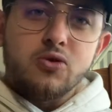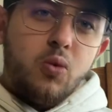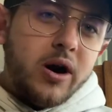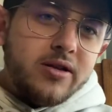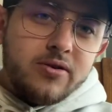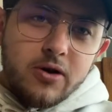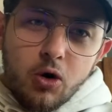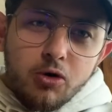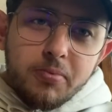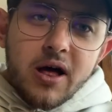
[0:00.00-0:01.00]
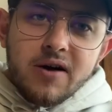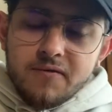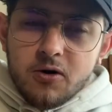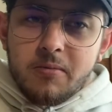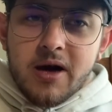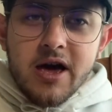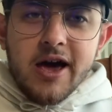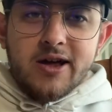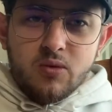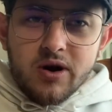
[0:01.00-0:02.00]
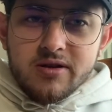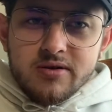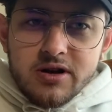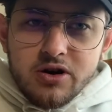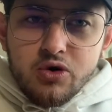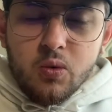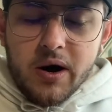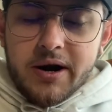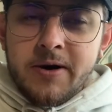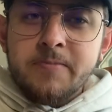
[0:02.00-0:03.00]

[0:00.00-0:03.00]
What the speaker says: One is the old platform, and one is the new one.